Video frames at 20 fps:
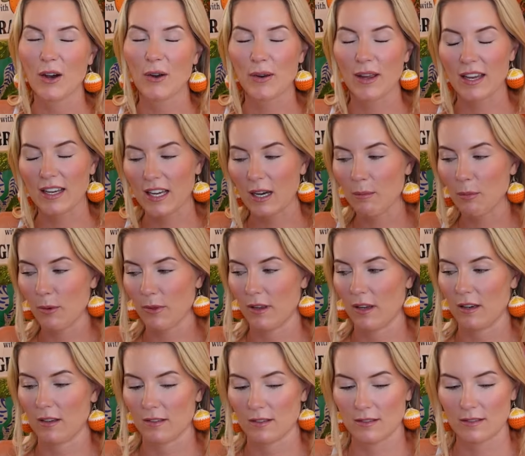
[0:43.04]
Okay, a couple
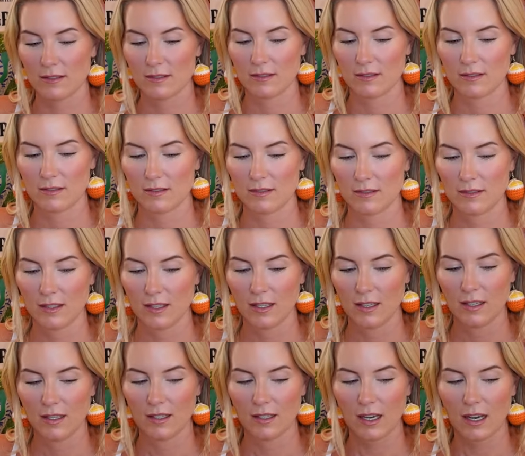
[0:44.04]
things.
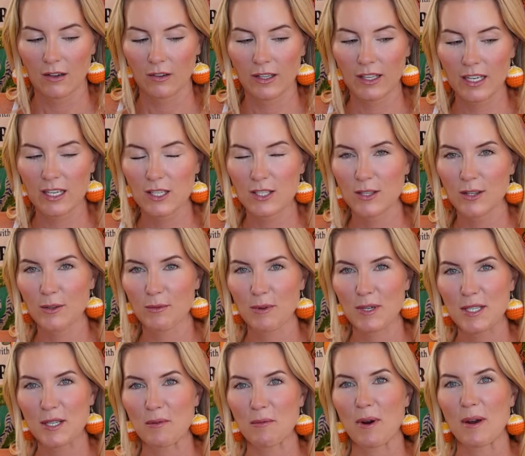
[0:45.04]
I'll get into the
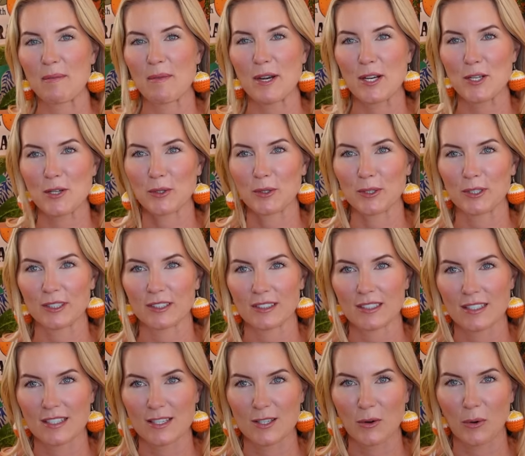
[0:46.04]
reason why my shoulder
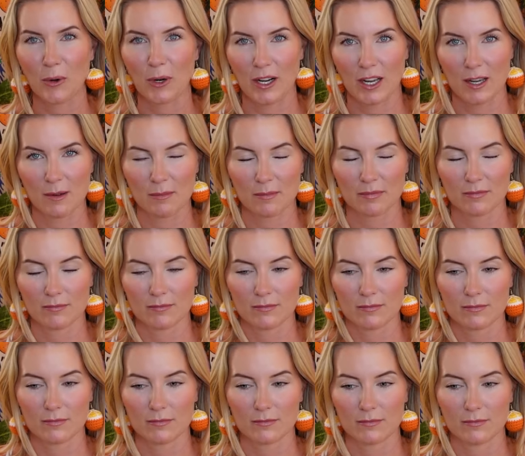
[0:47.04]
is torn up
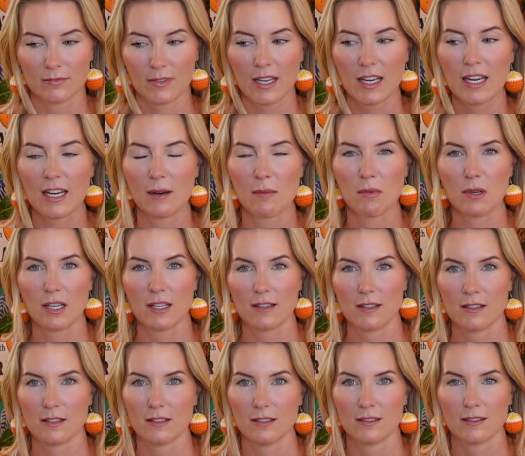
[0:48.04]
in a
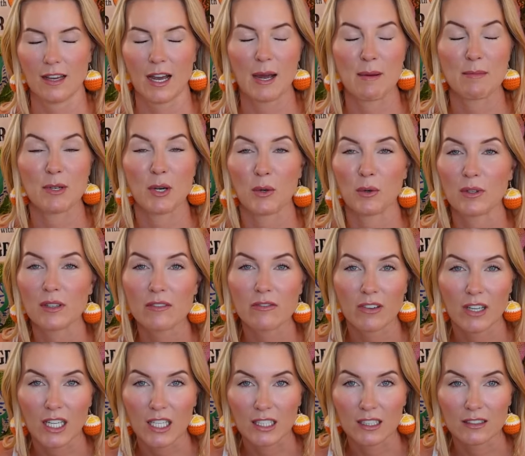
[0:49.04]
bit. I'm totally
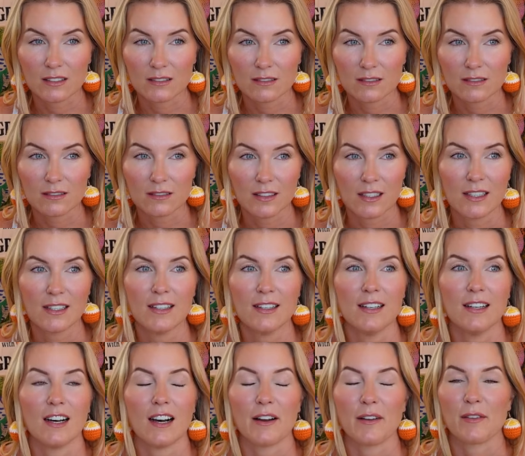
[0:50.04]
fine,
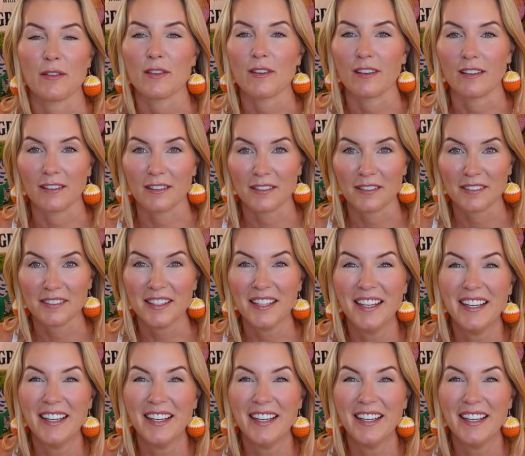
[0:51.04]
I think.